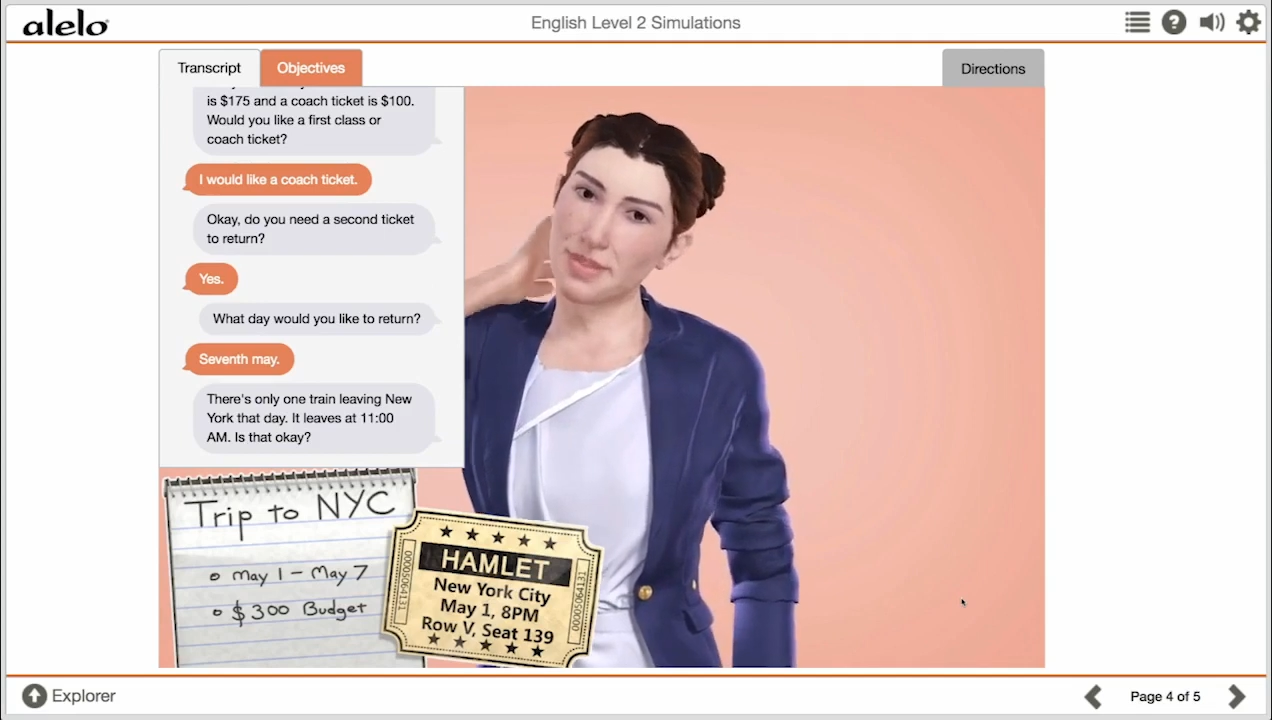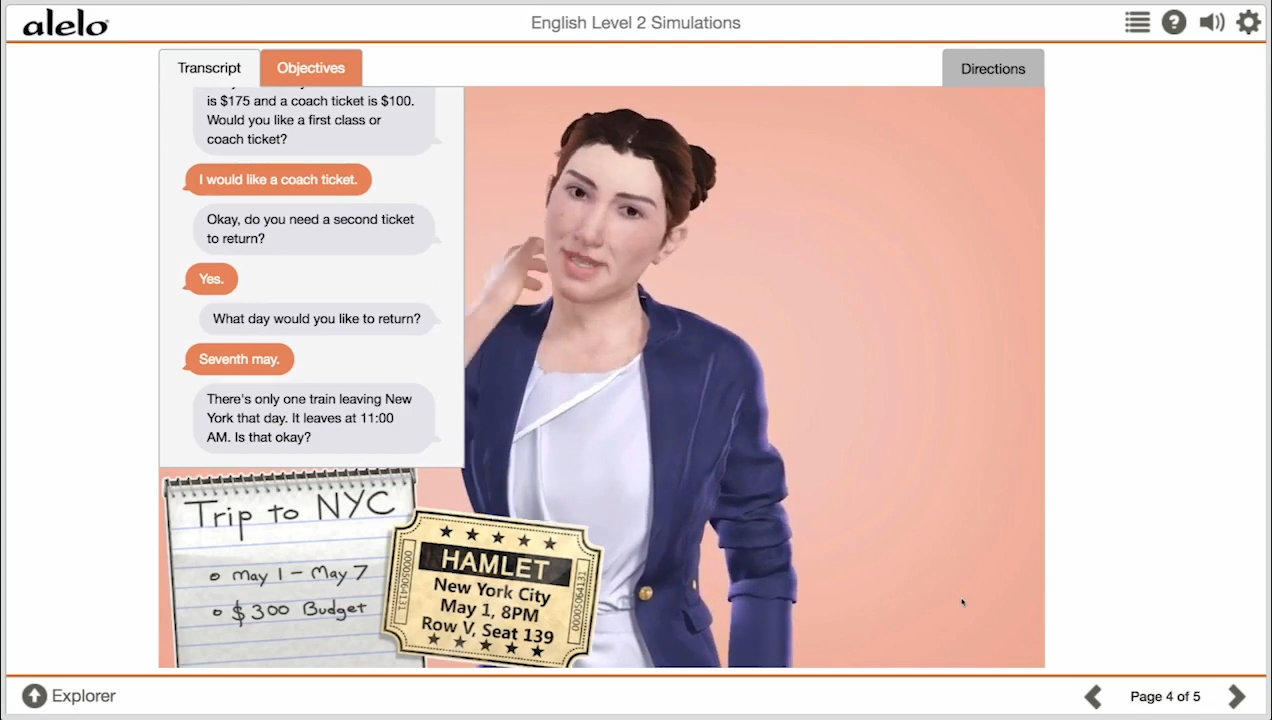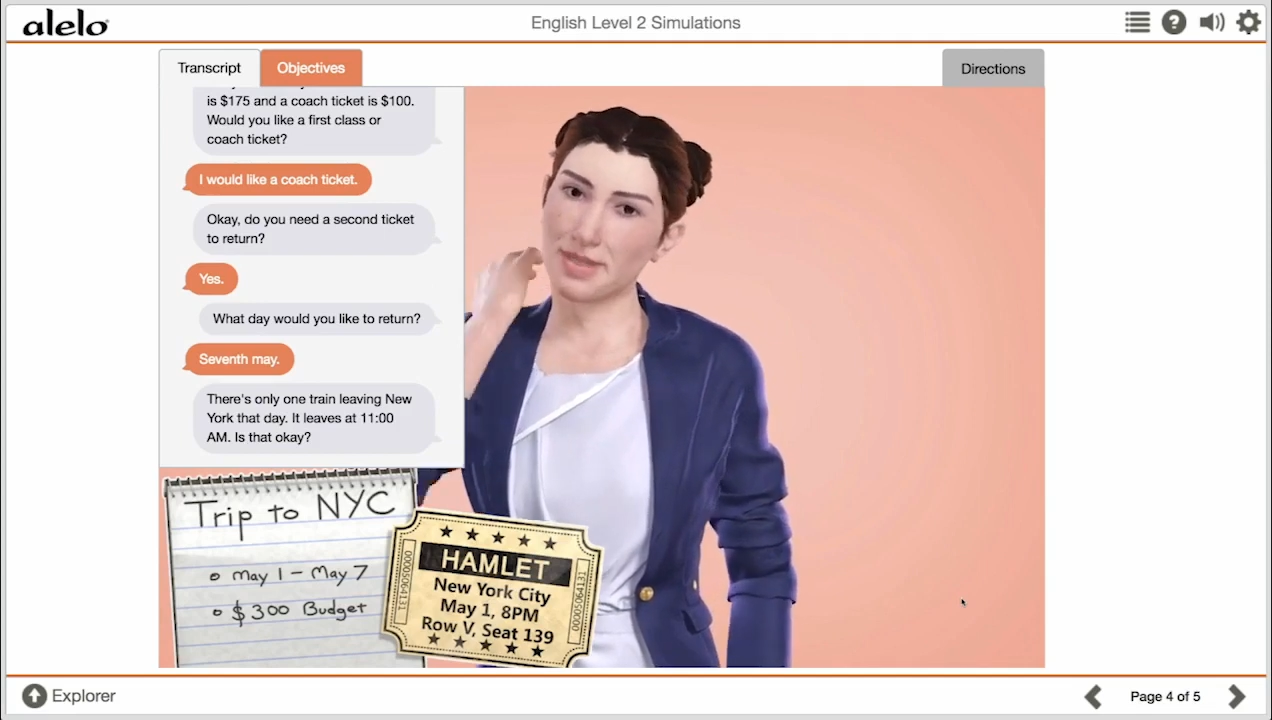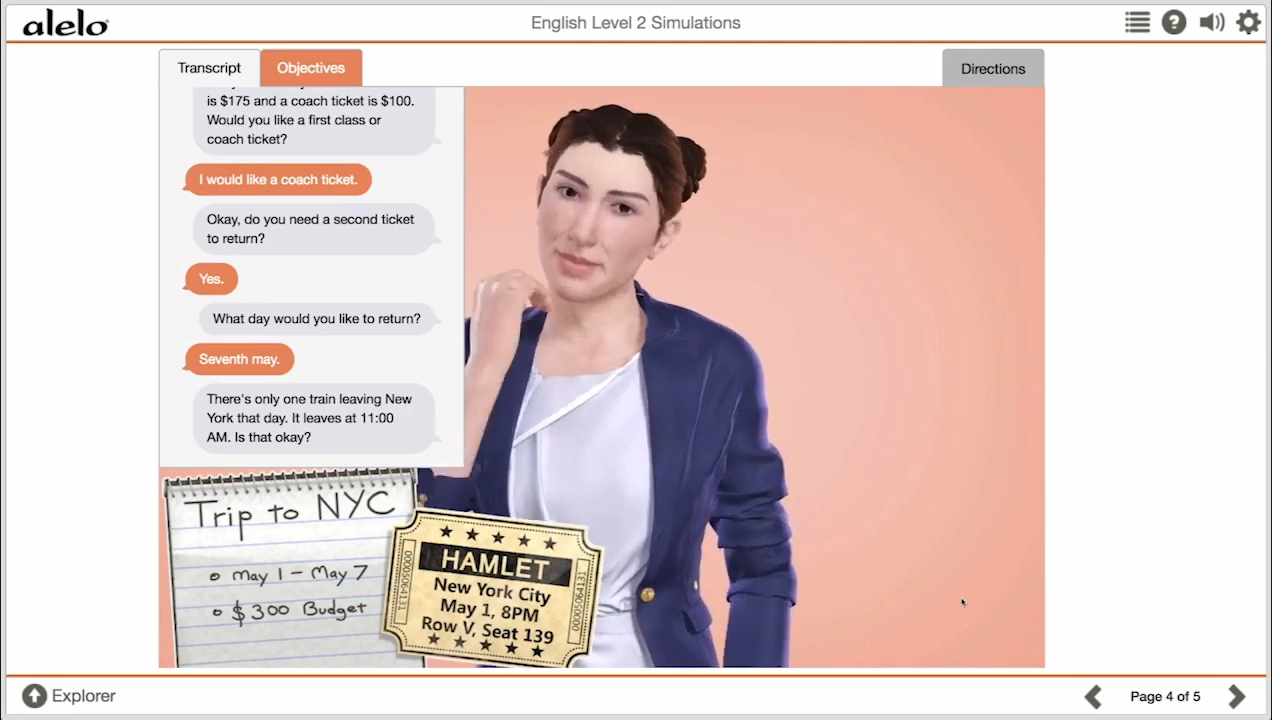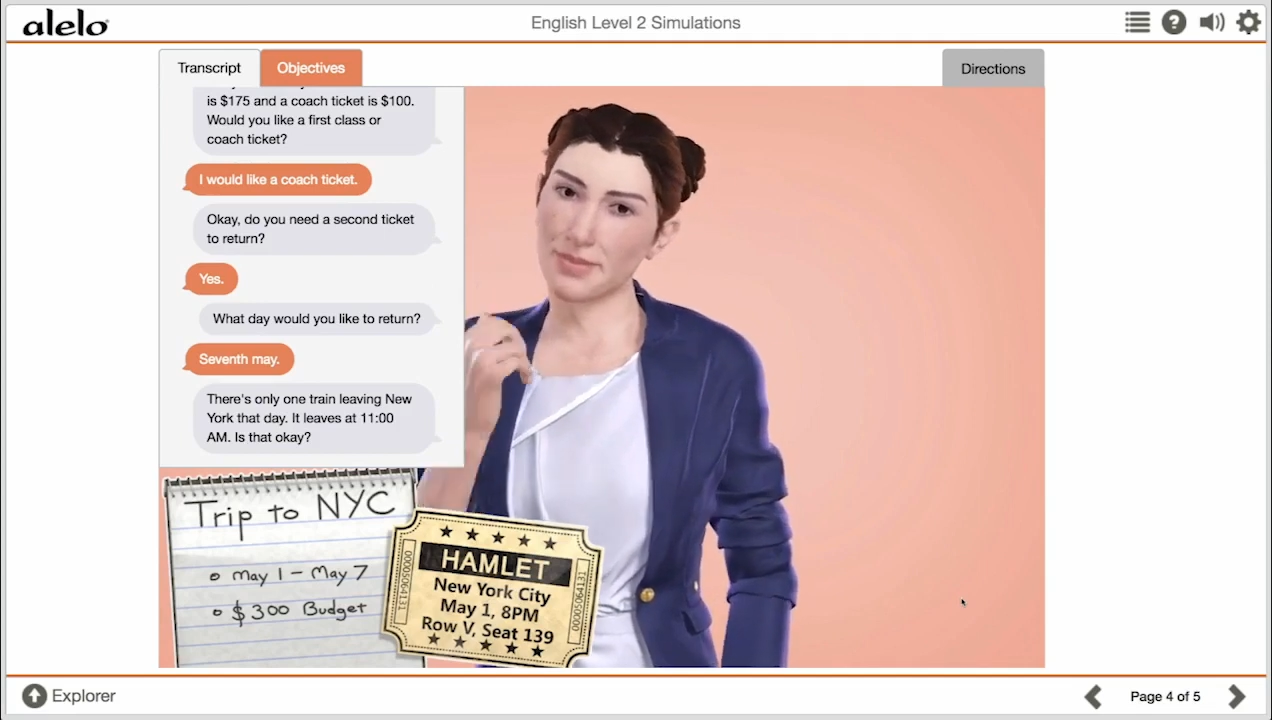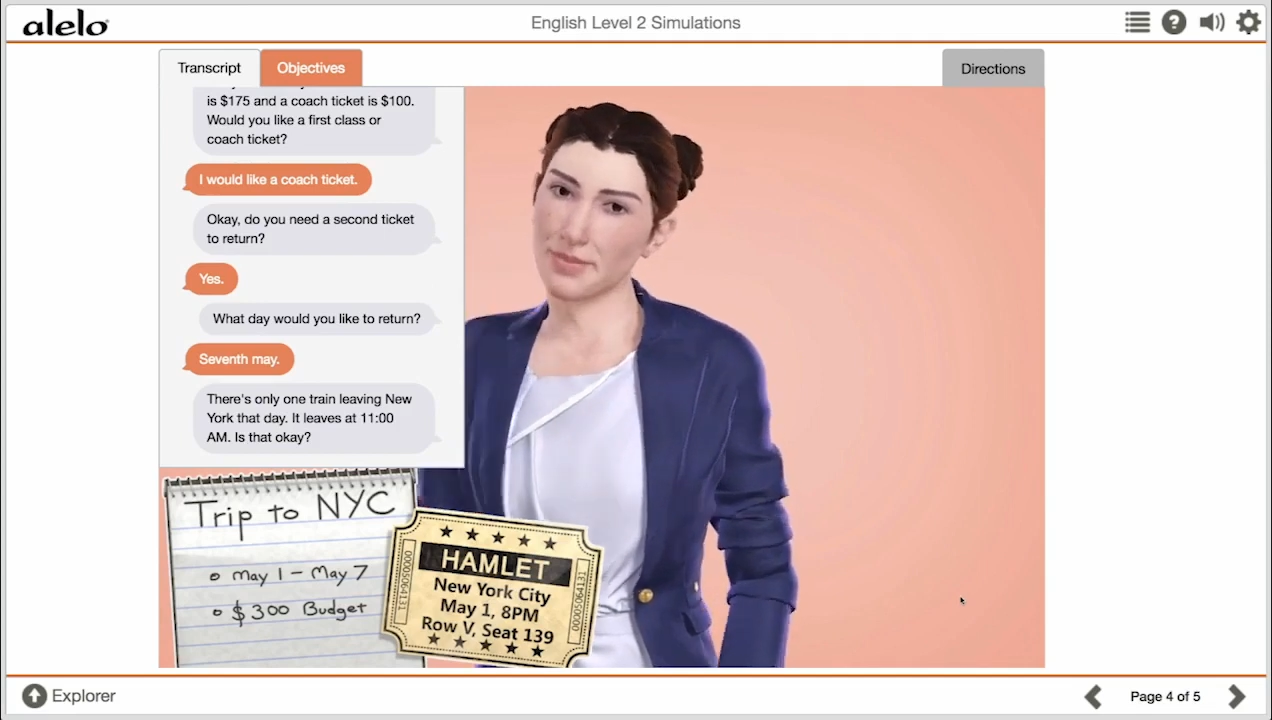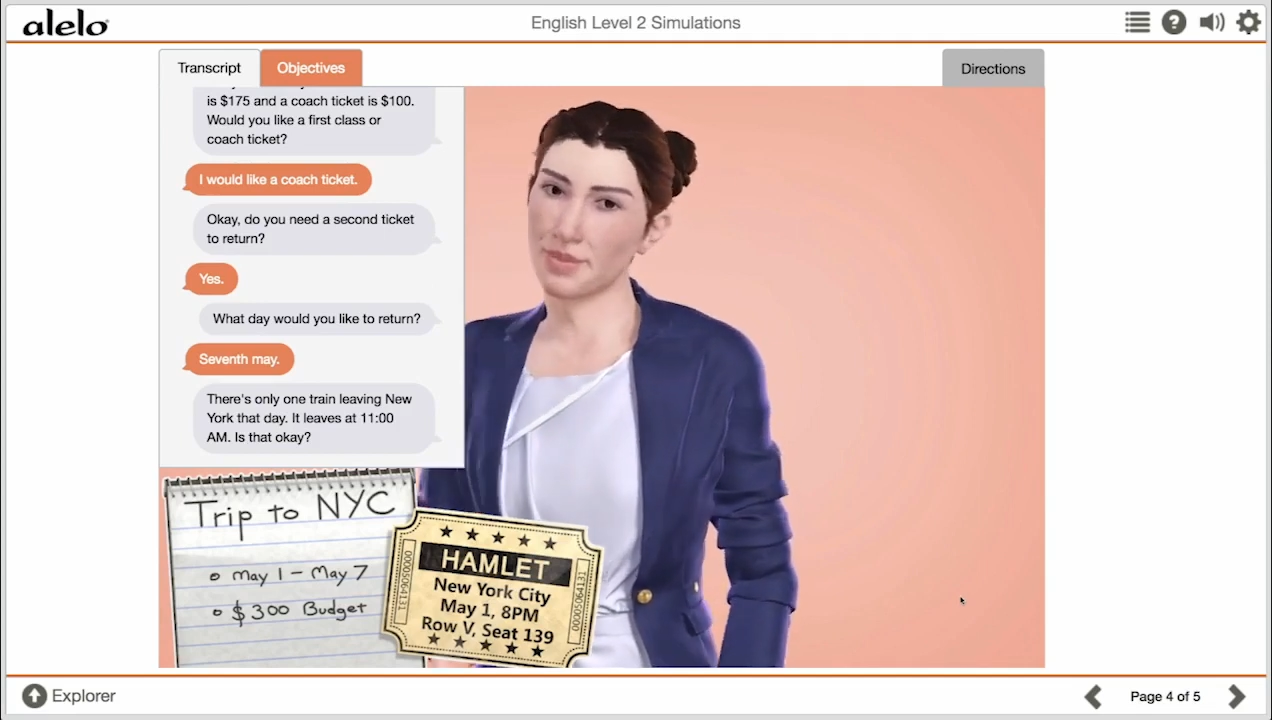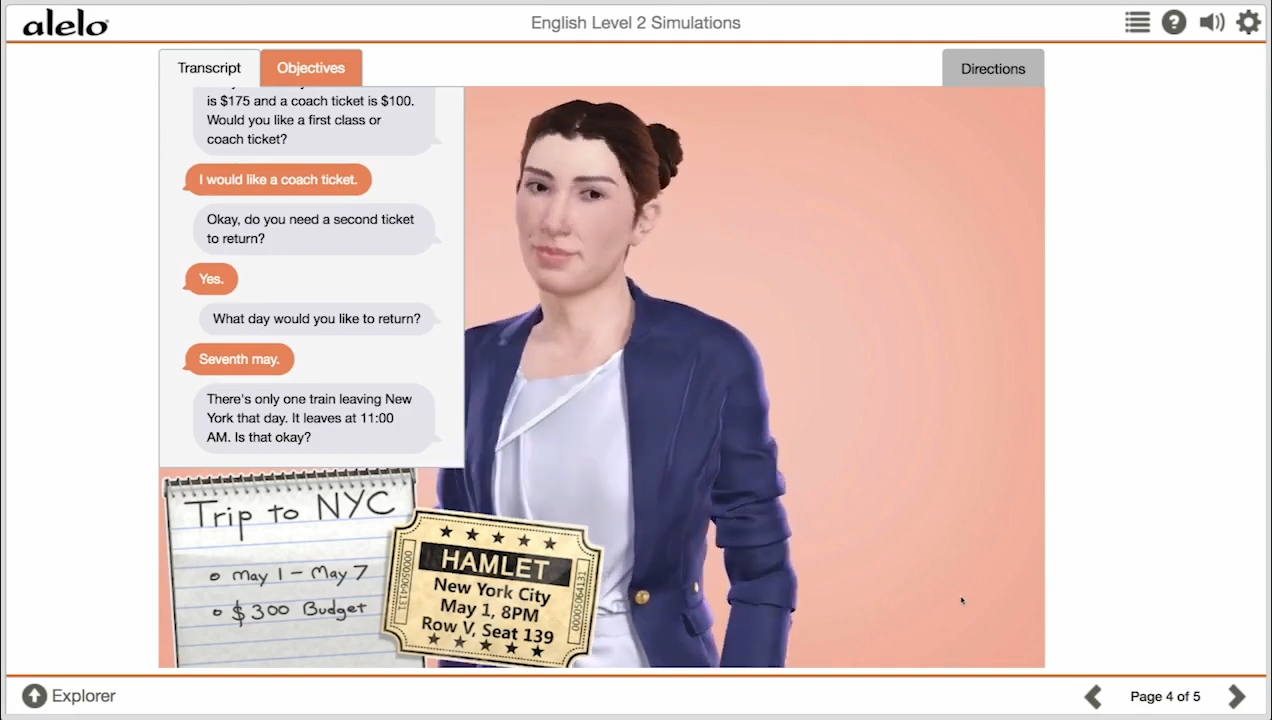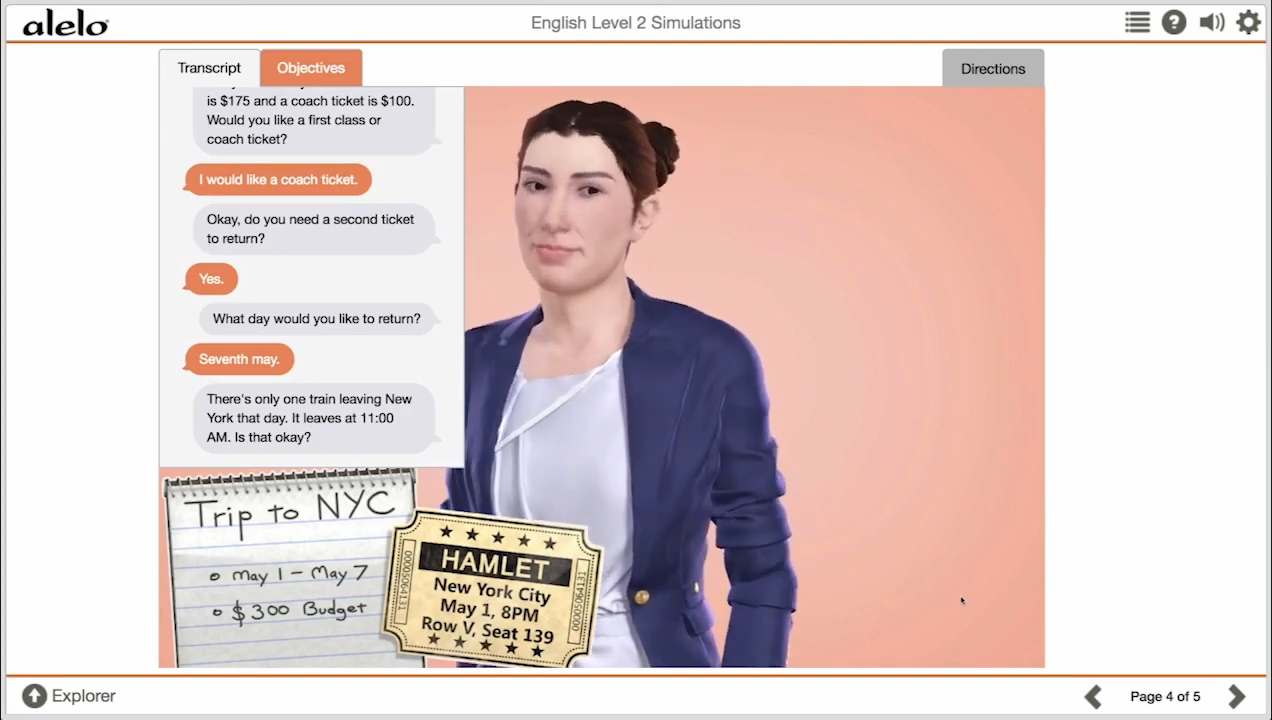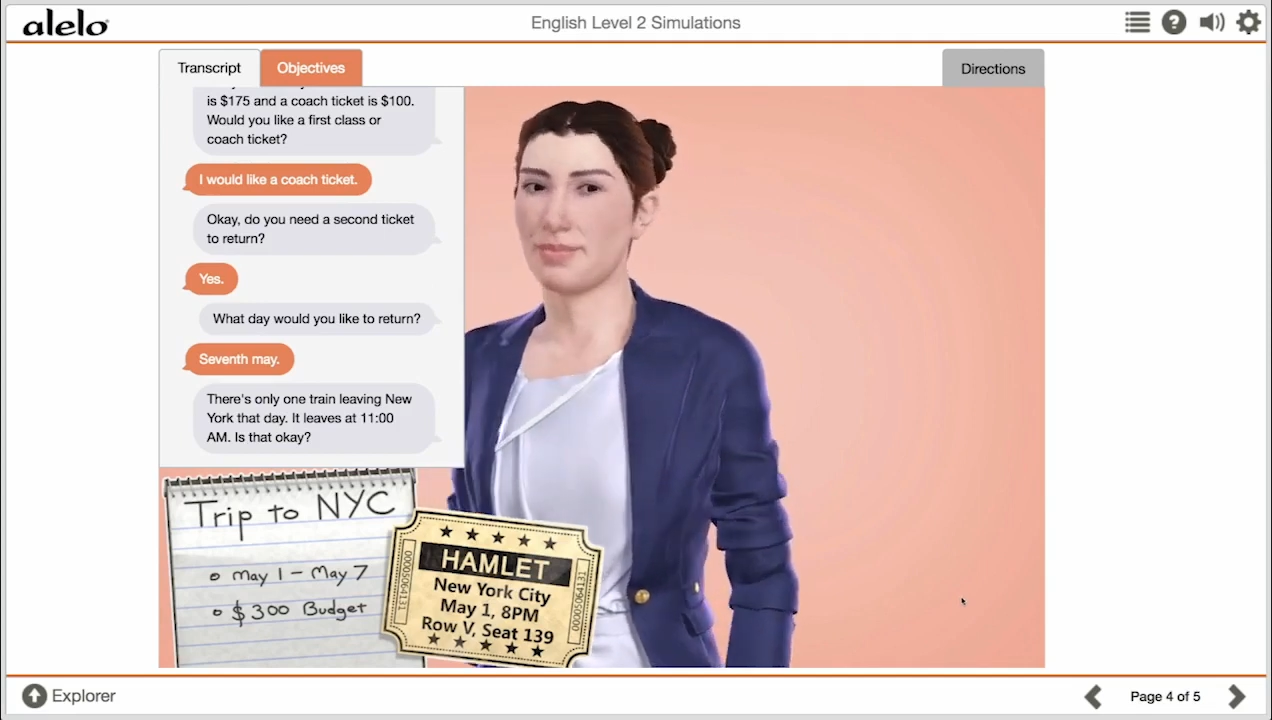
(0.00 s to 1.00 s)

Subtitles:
11 a.m.